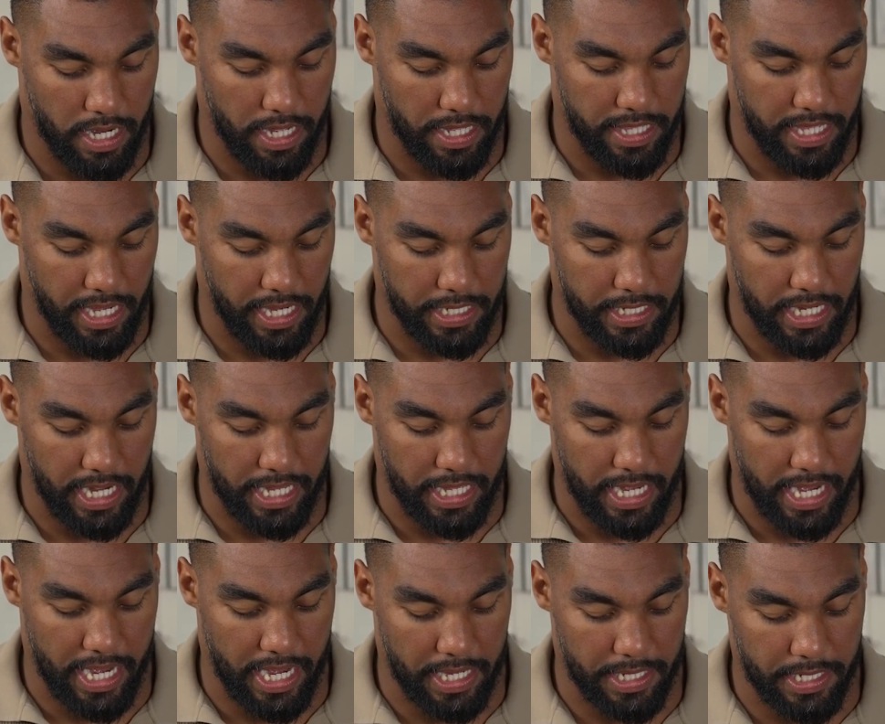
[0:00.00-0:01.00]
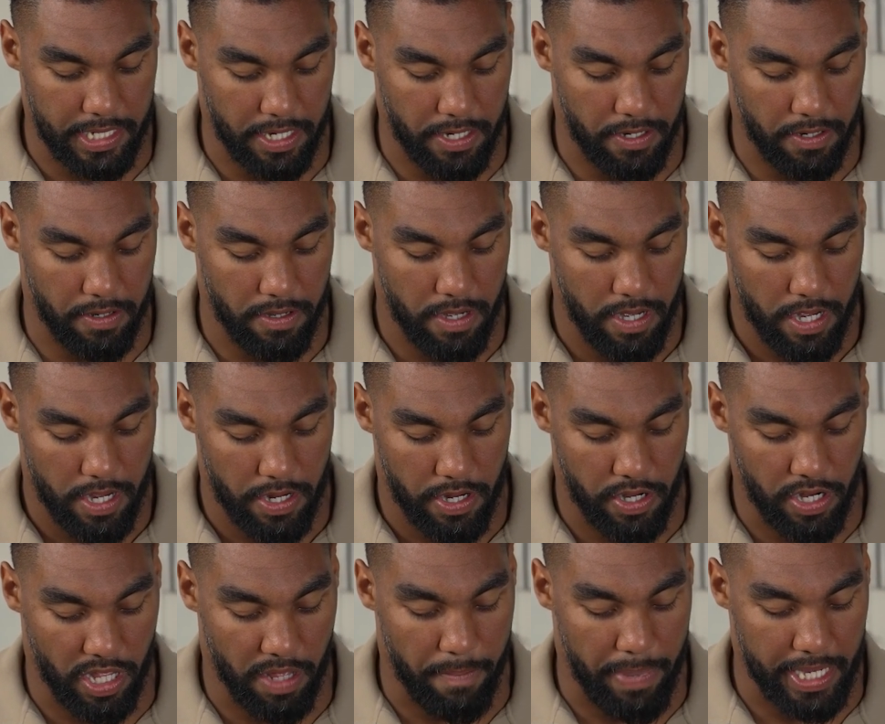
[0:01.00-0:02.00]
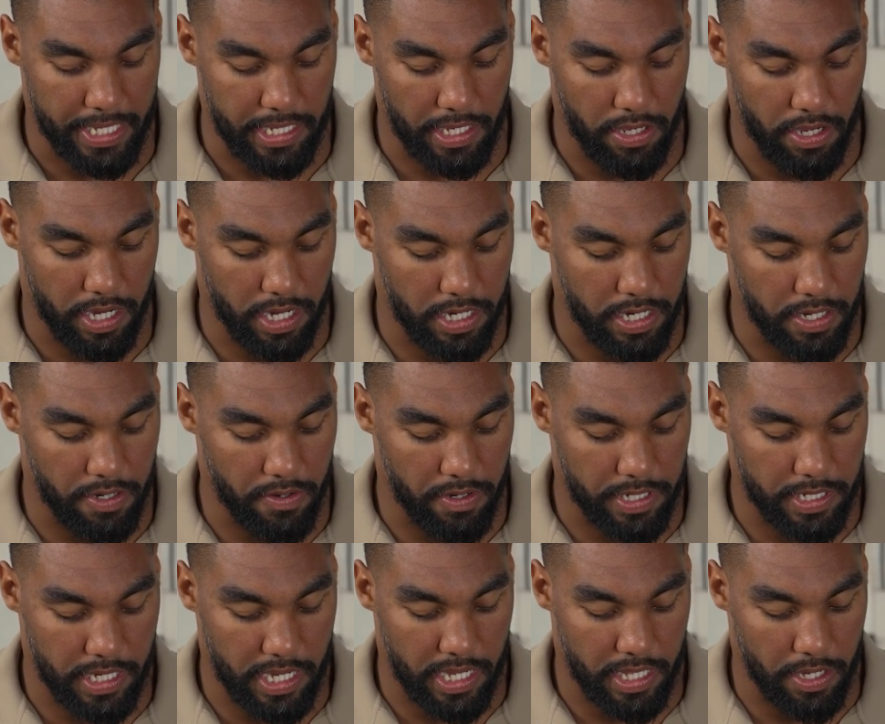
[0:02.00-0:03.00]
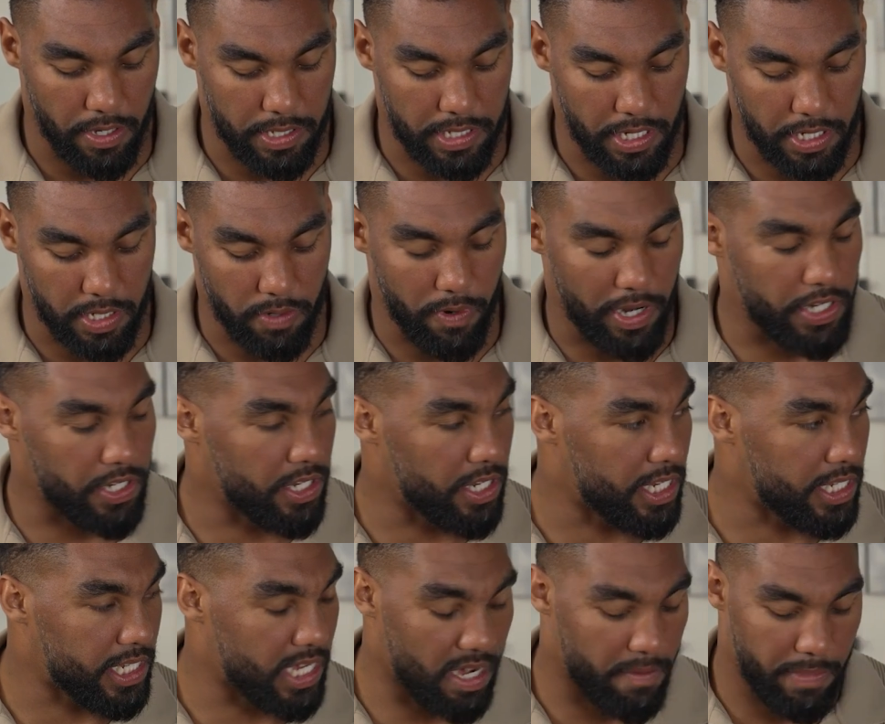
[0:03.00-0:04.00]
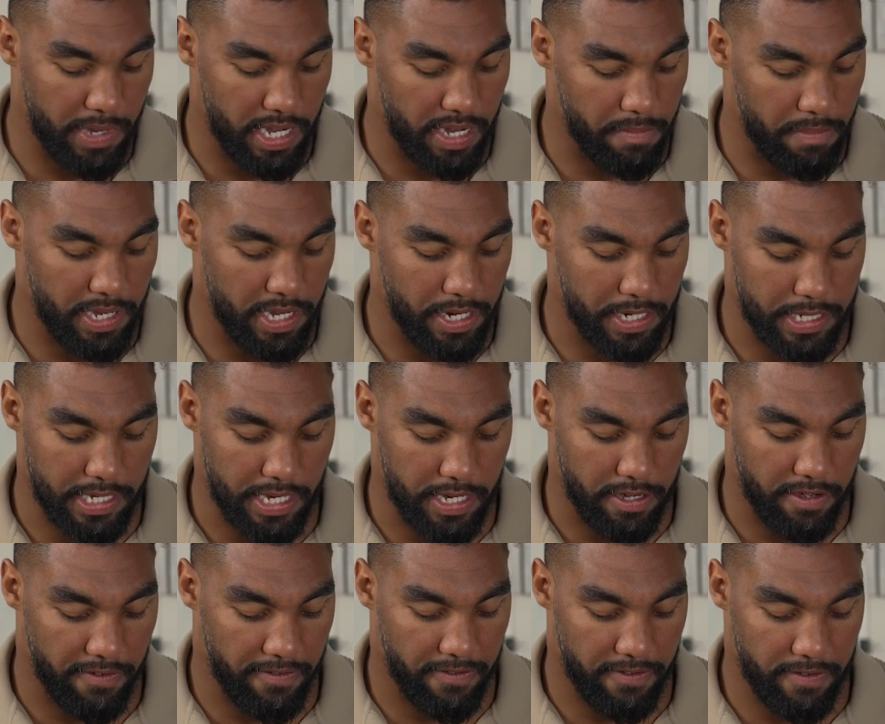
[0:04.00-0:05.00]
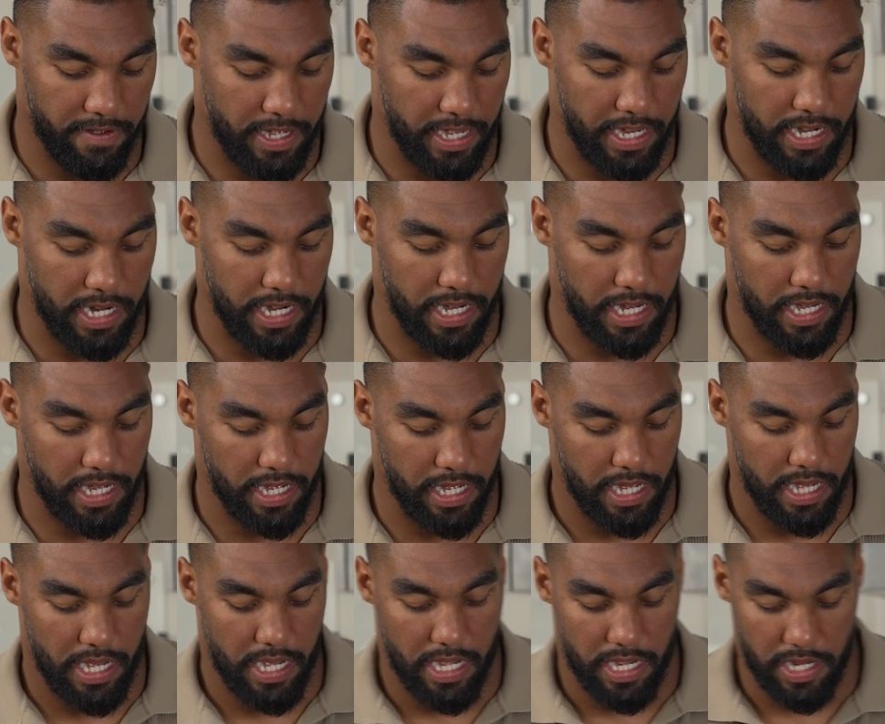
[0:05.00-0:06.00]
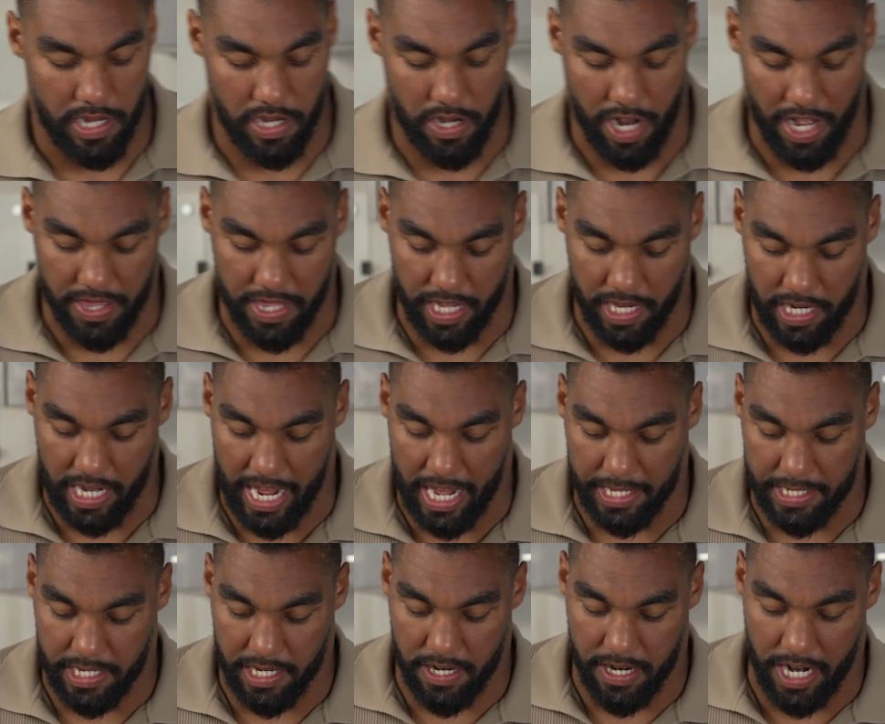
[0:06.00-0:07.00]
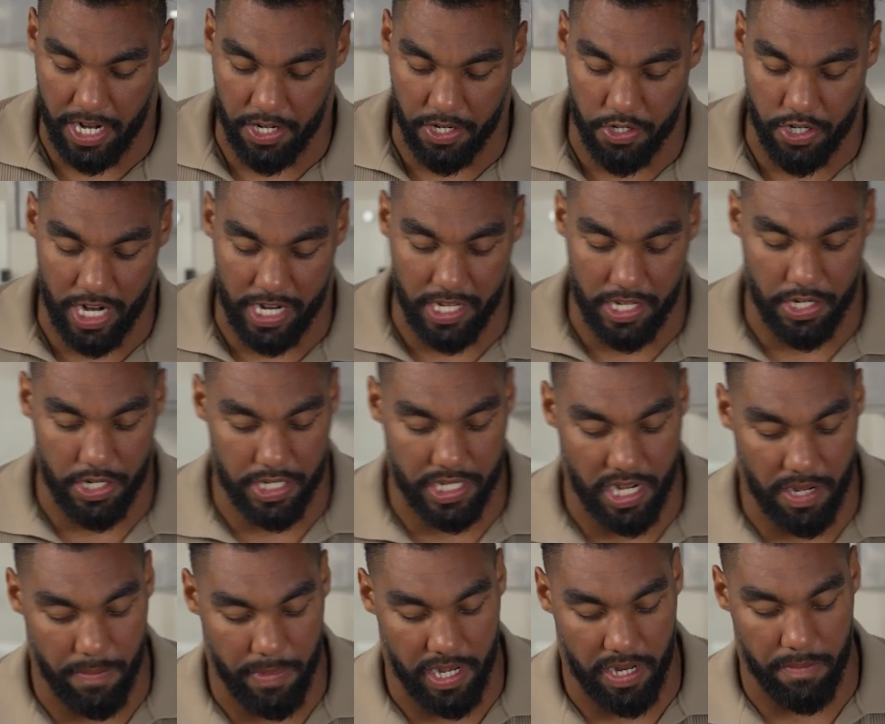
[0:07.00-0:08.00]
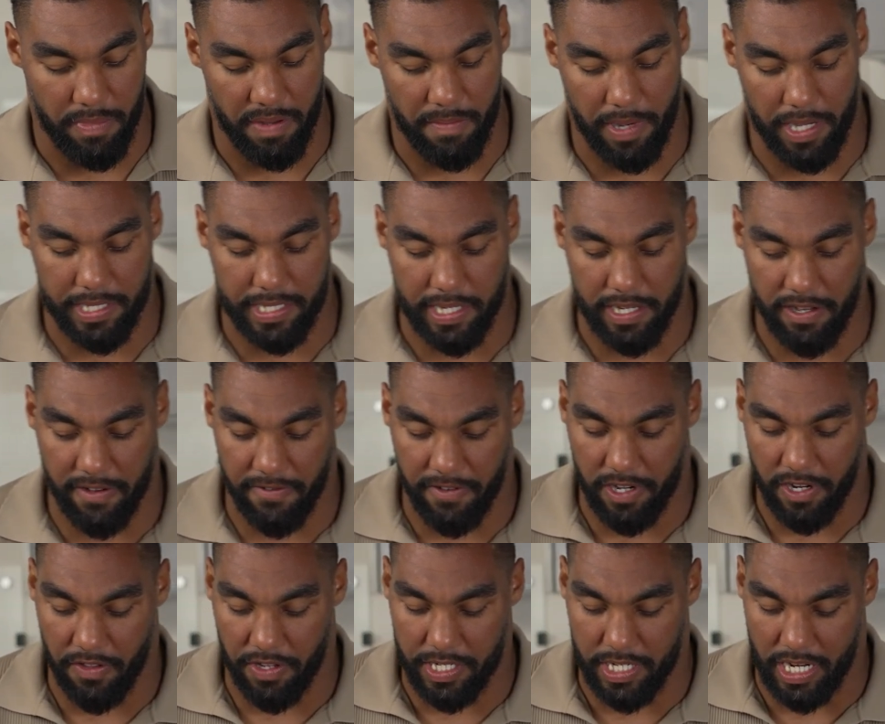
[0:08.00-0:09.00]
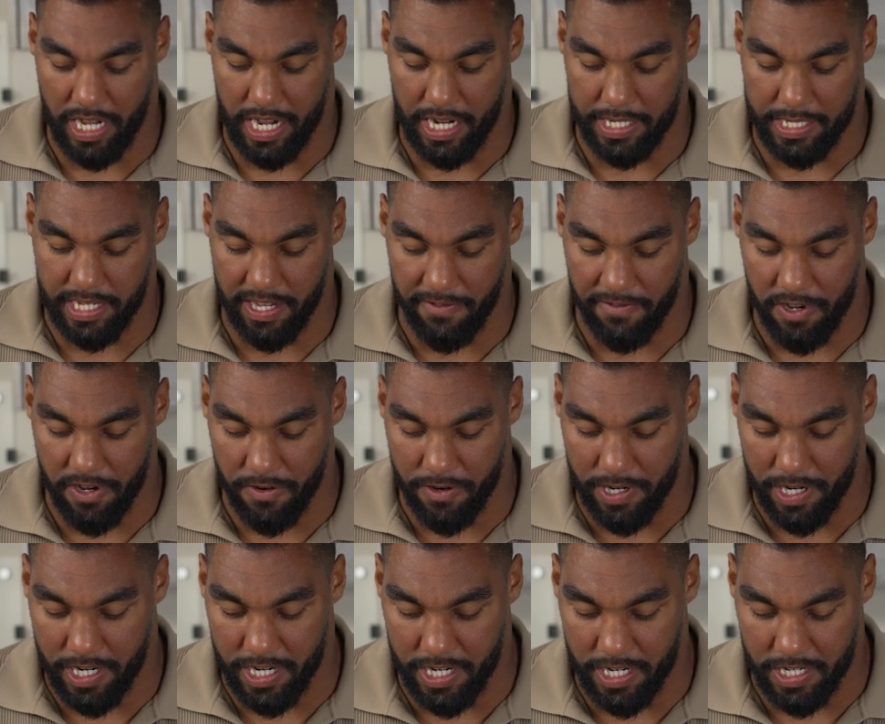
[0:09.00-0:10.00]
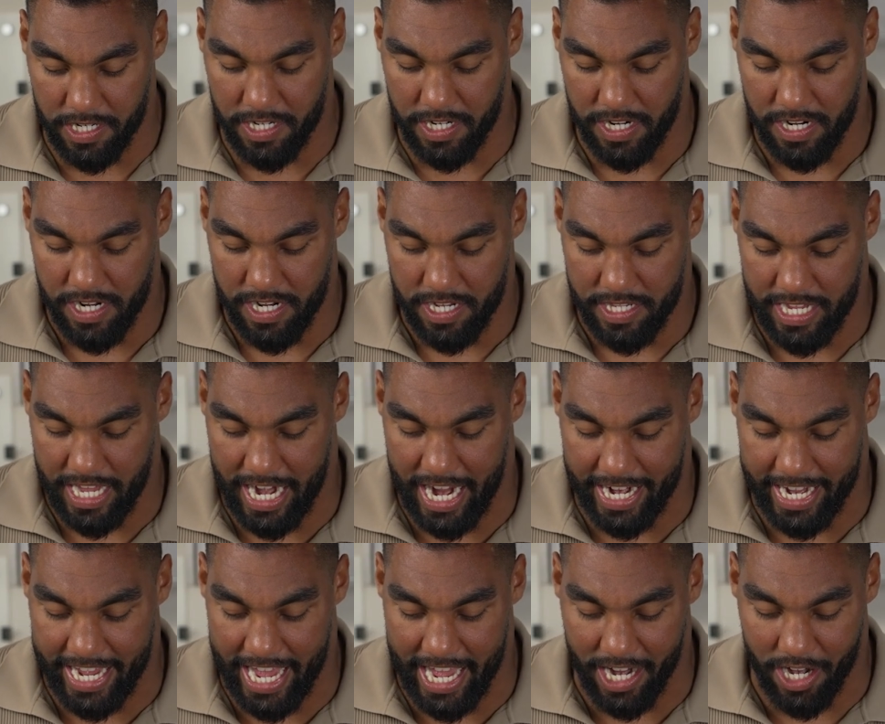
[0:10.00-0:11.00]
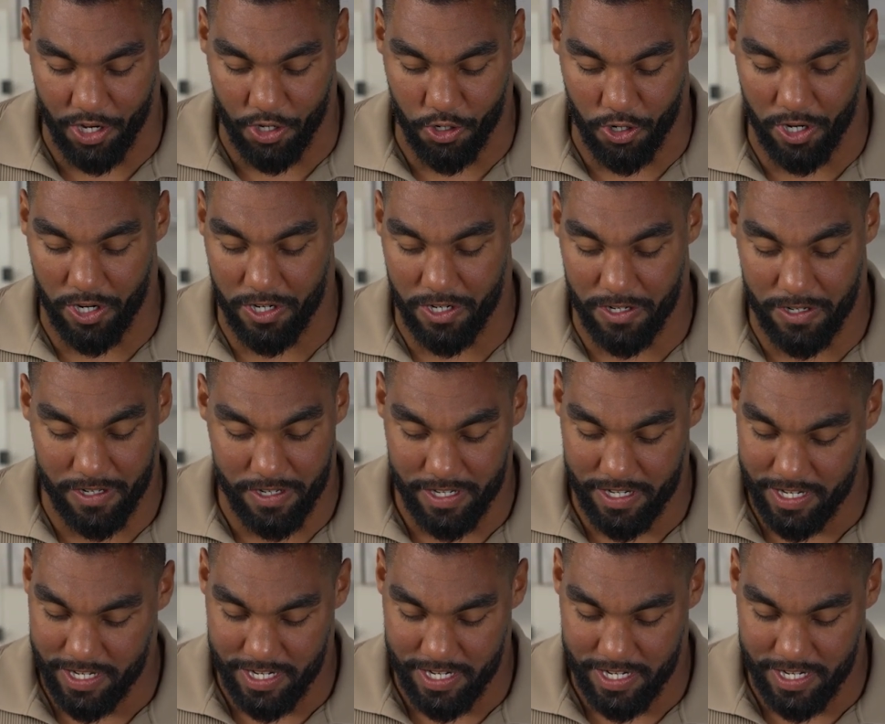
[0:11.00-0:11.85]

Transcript: things like that. So, the best thing you can do is in those situations, just come in and be yourself. And, I think last year I tried to just come in and be myself. There's a lot of stuff going on that I can't control.